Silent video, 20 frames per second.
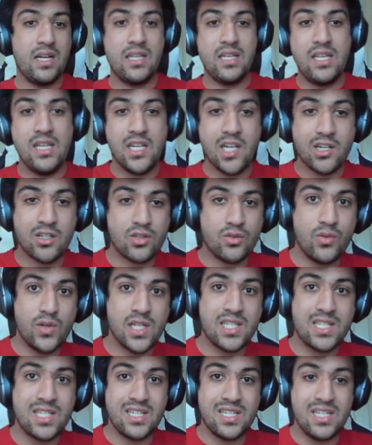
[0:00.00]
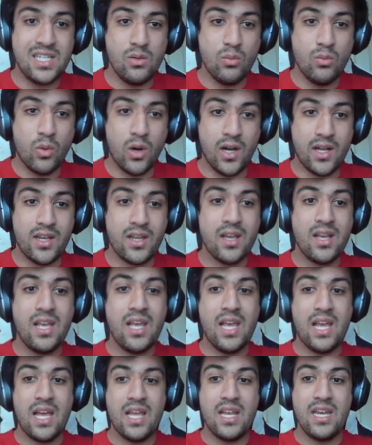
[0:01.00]
he goes rook to d1,
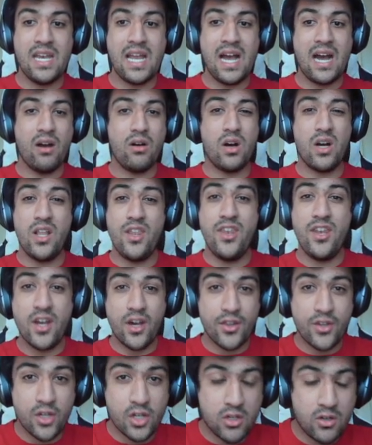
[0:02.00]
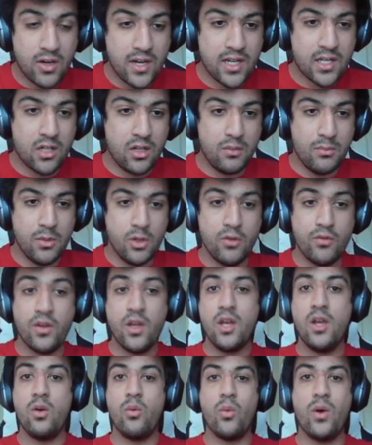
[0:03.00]
and now another critical move.
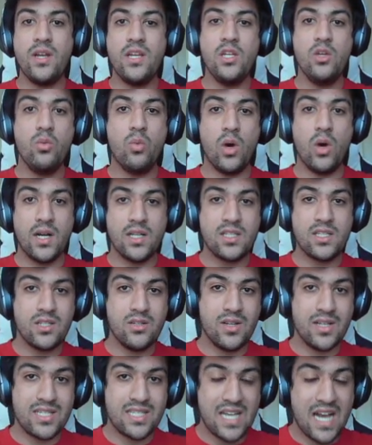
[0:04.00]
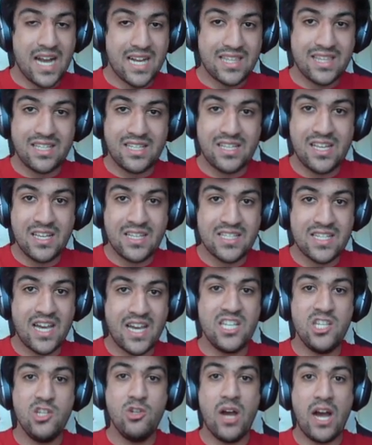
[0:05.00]
When you want to attack the king
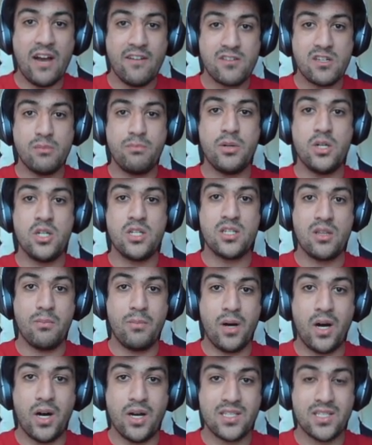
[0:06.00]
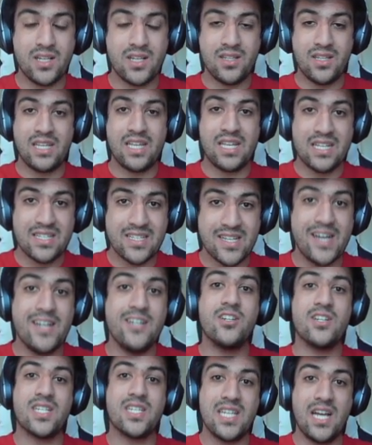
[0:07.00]
side, you have to push the pawns on the king side
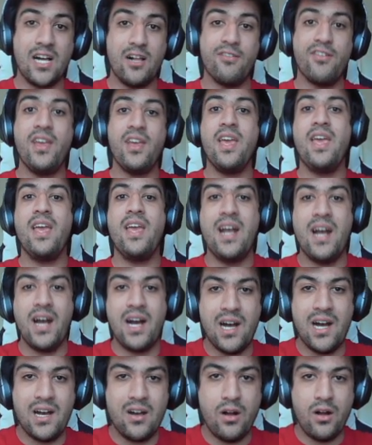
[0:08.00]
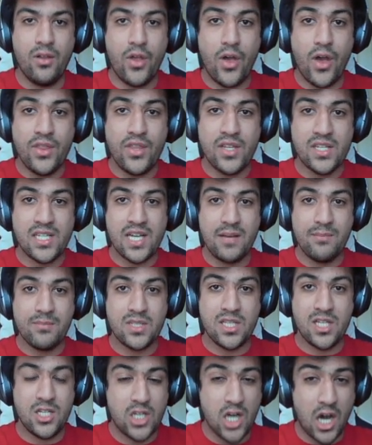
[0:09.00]
yourself. A lot of the
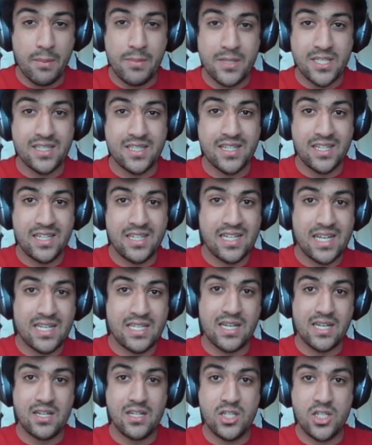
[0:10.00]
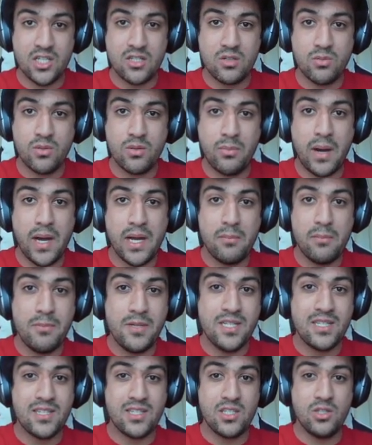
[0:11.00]
times, the job isn't going to get done just with minor
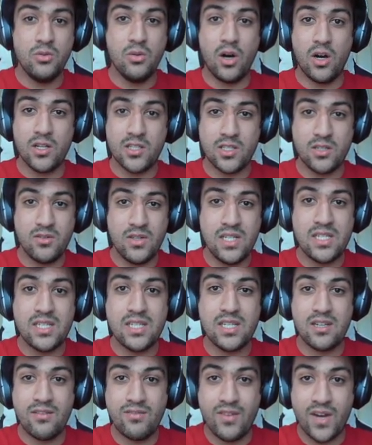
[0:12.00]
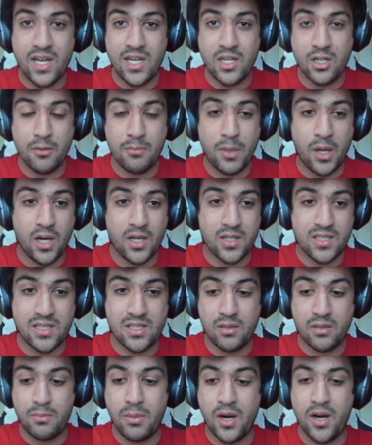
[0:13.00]
pieces. You also need to invite your pawns
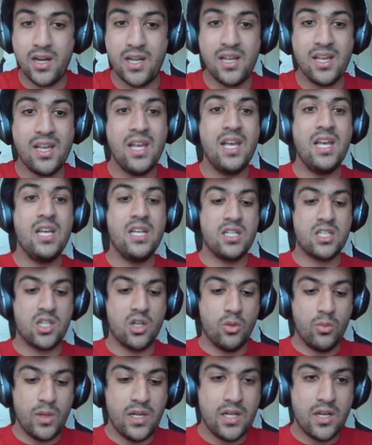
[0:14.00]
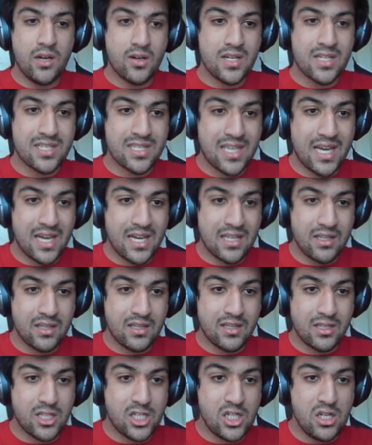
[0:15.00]
to the party. So we notice that
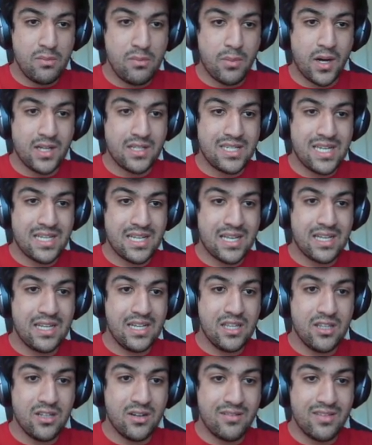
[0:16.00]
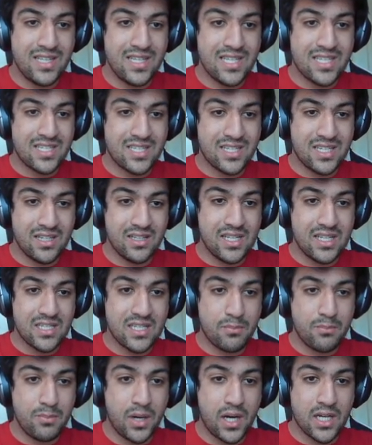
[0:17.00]
the g-pawn taking either of these still
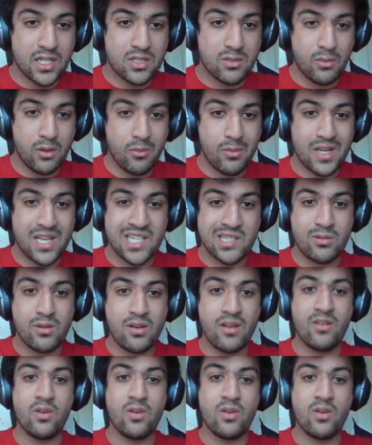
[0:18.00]
isn't possible because we